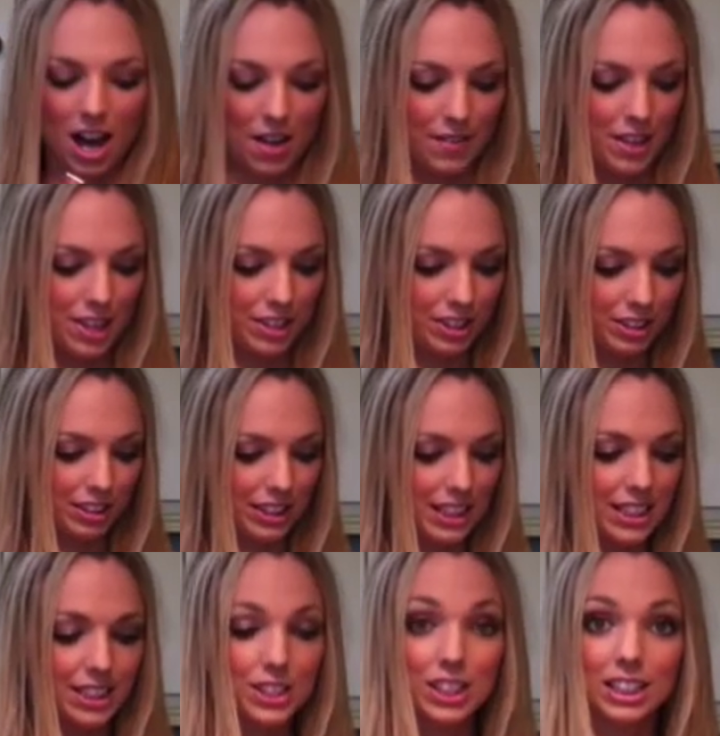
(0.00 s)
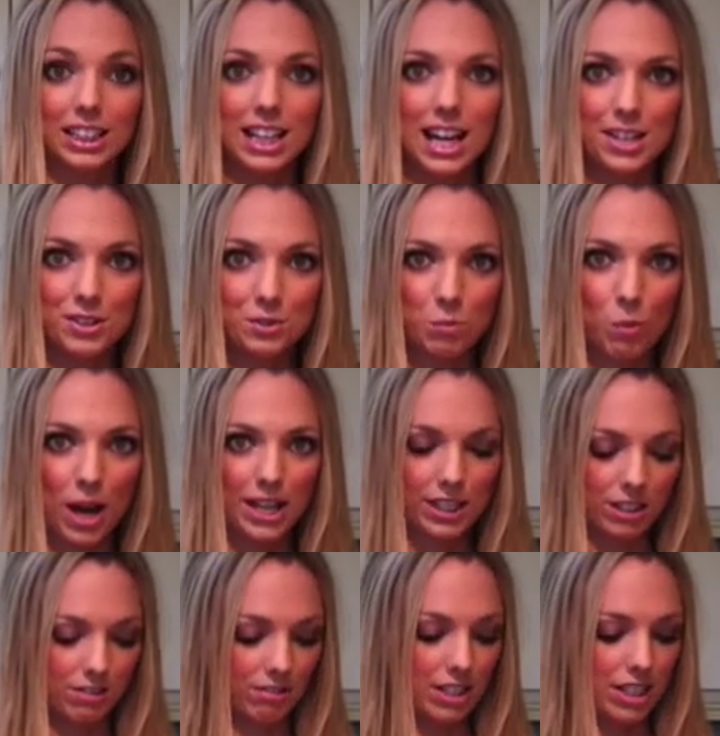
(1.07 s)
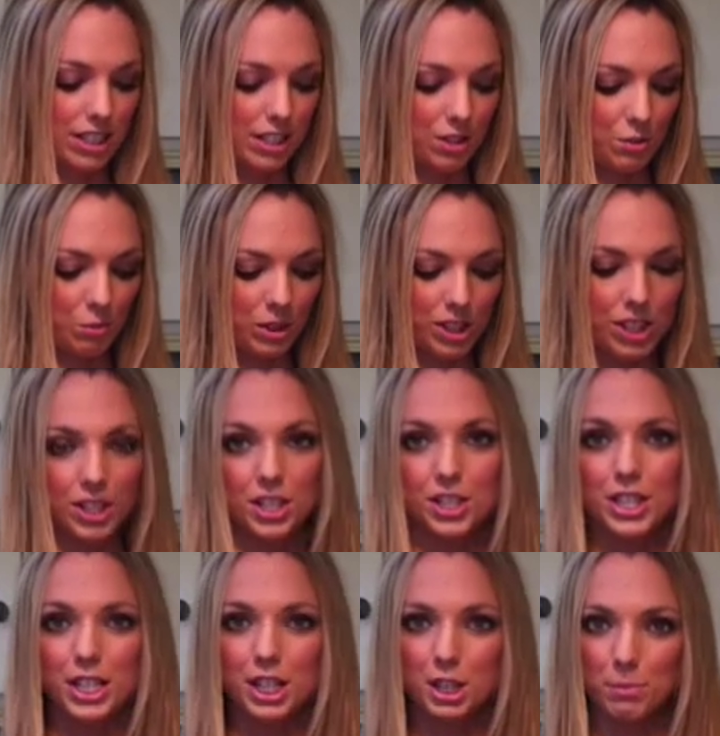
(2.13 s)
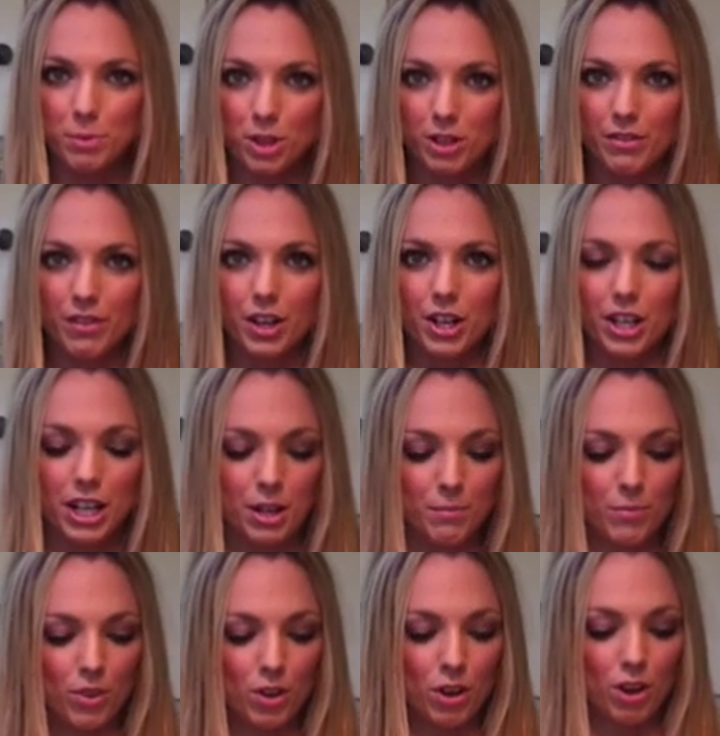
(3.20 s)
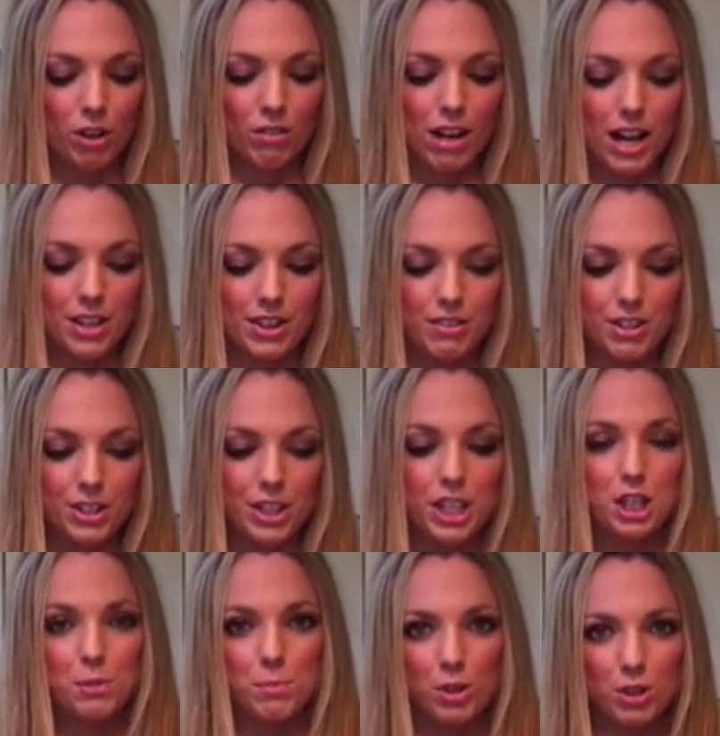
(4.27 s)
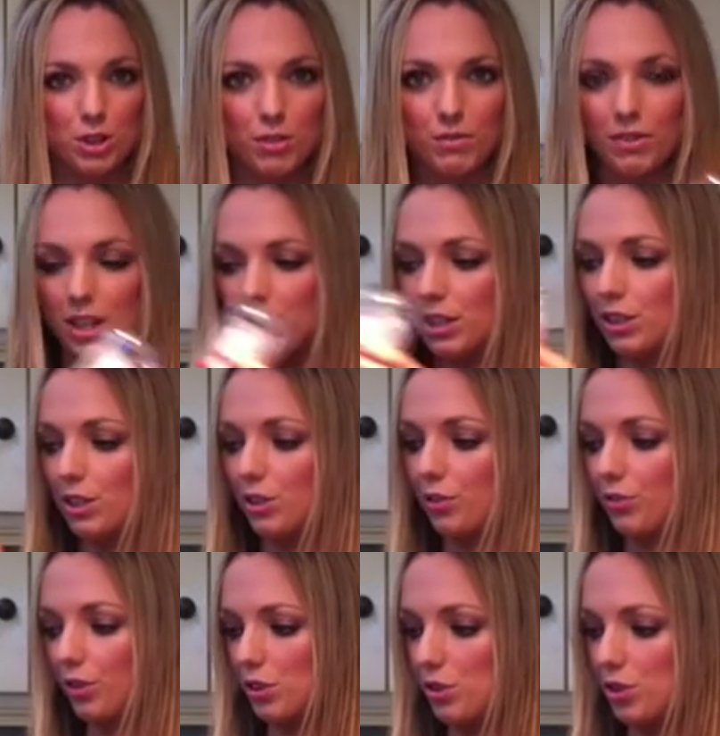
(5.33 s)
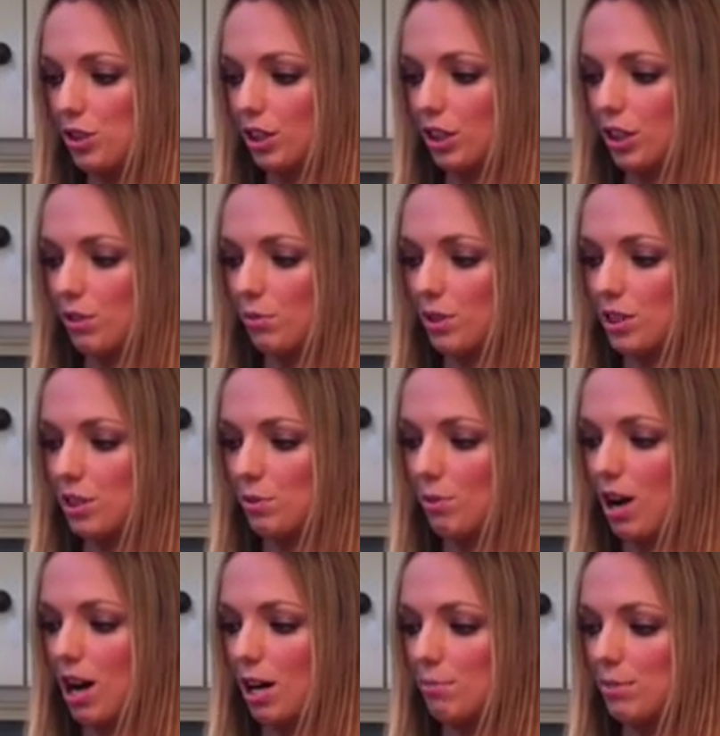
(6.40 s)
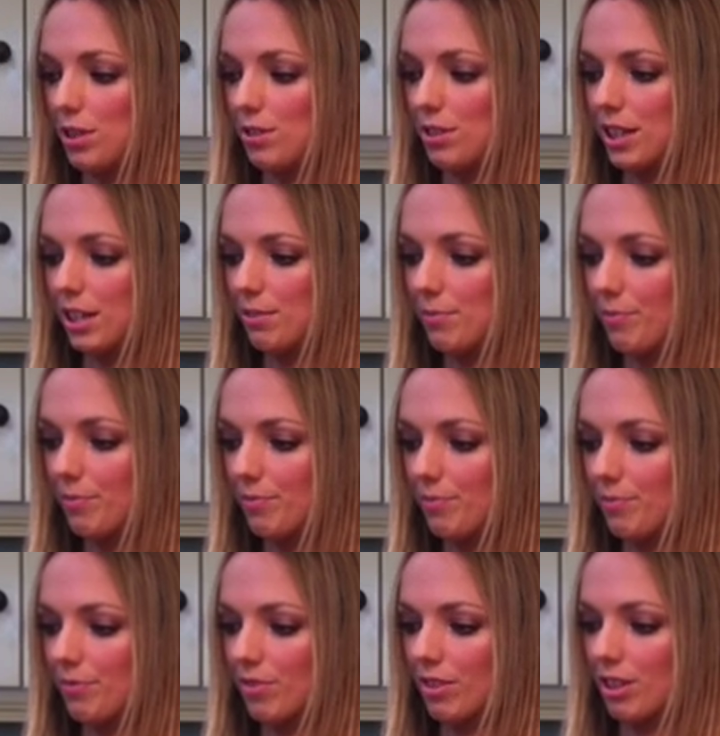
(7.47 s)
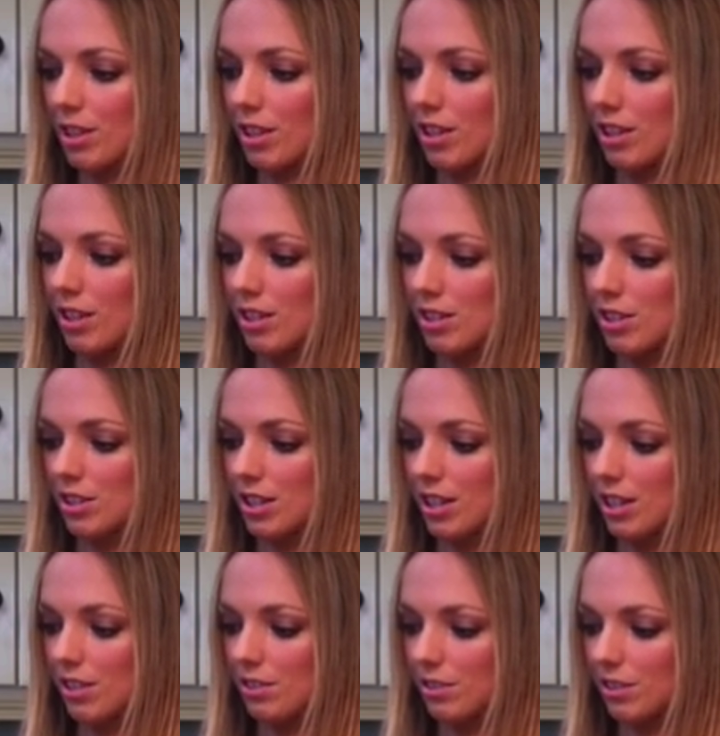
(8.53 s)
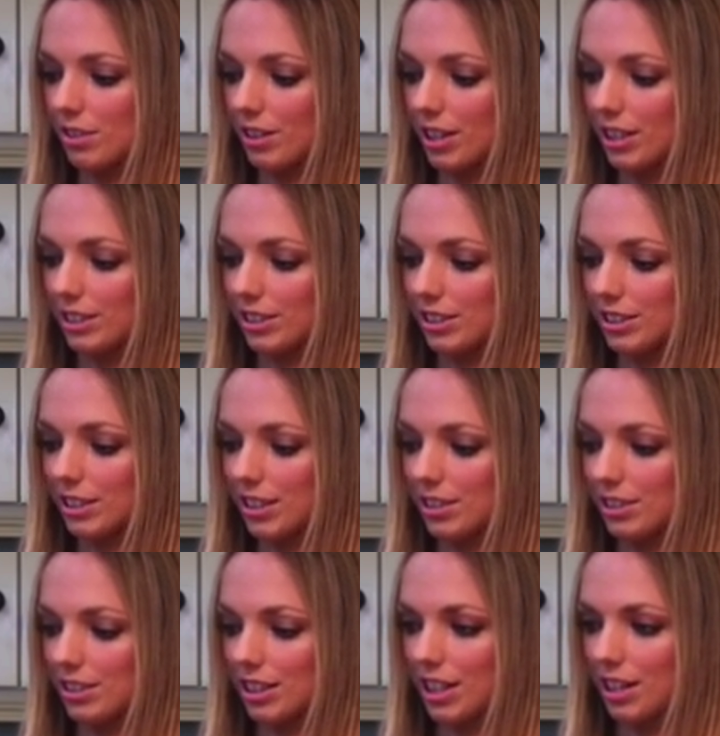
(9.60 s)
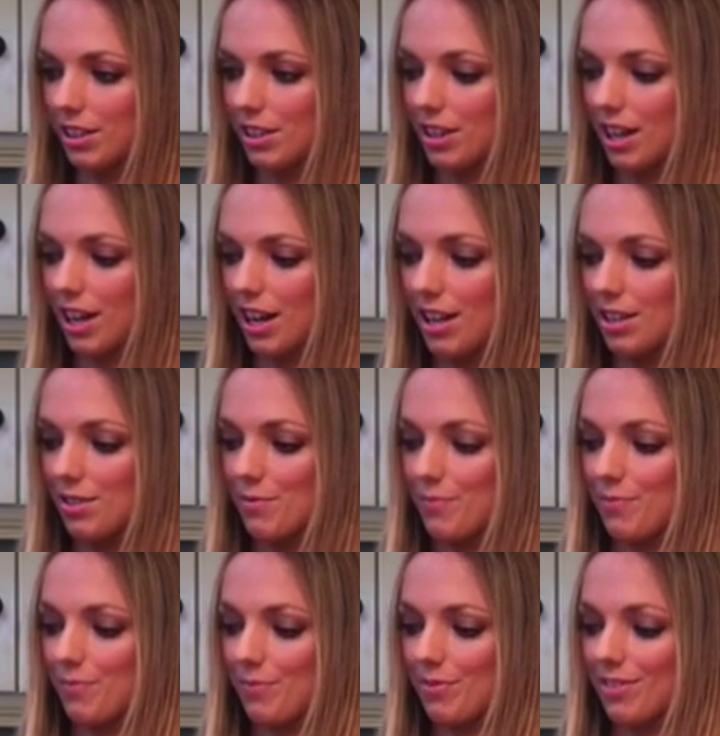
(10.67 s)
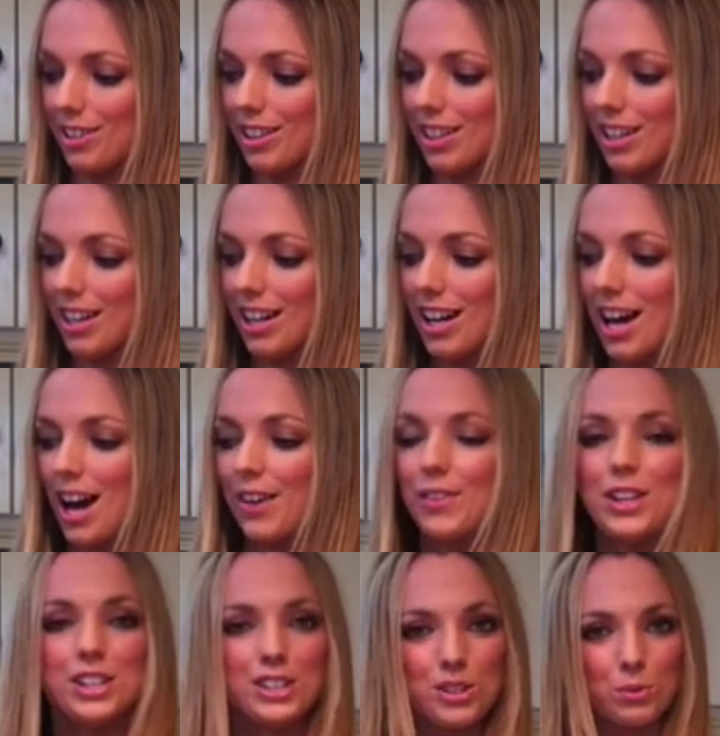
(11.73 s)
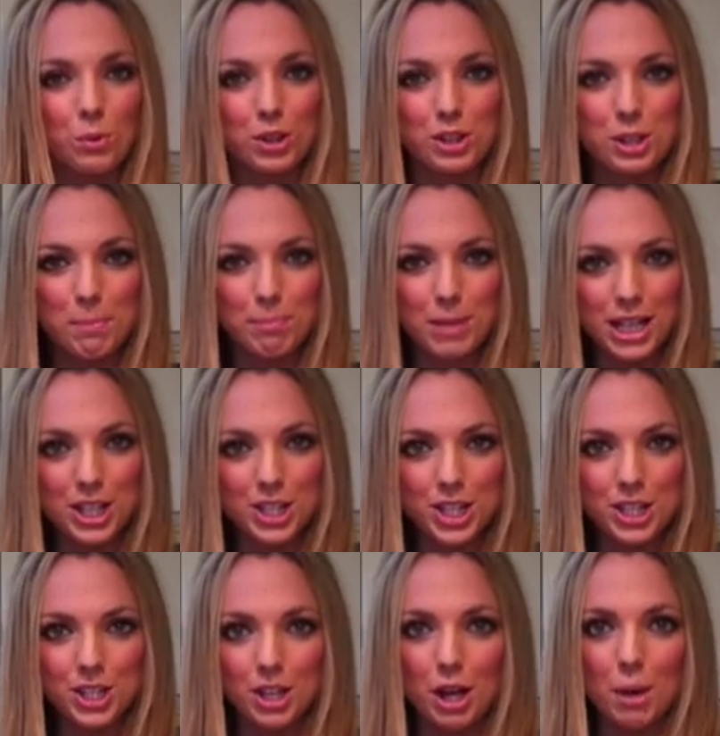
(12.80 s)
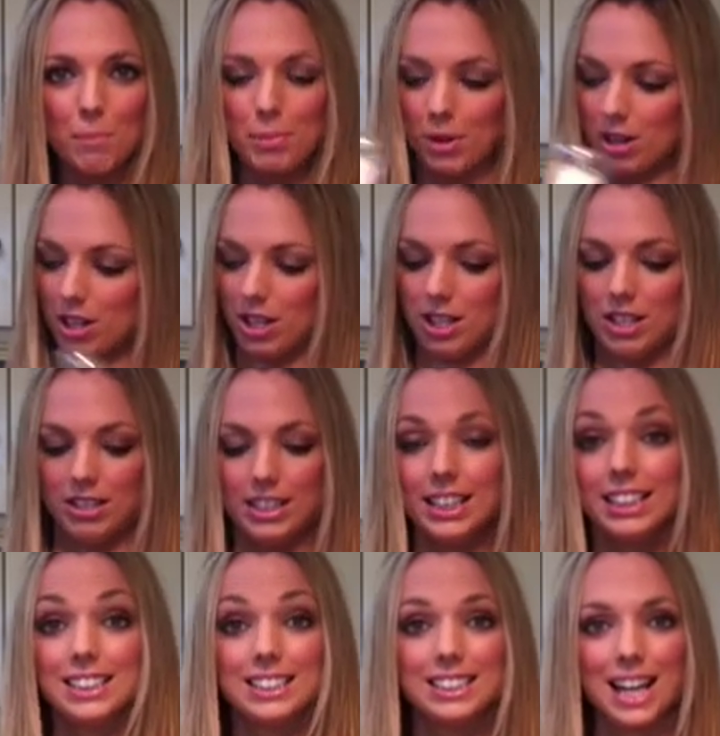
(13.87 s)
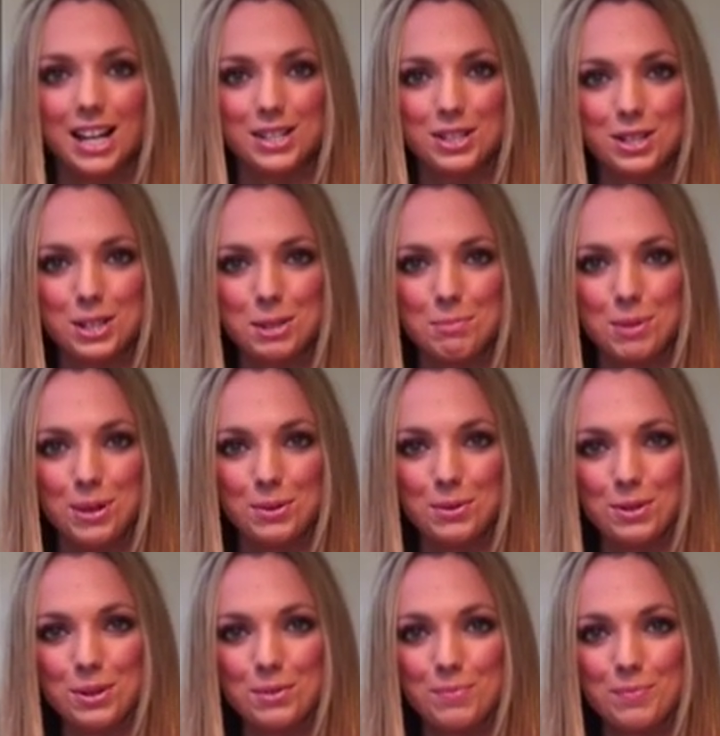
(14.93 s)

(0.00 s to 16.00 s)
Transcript: And then you'll need the last wet ingredient, which is a teaspoon of honey or either a teaspoon of the fruit sugar, which is what I'm using. So that's just going to go in there. And then you just want to mix this up until it's nice and smooth.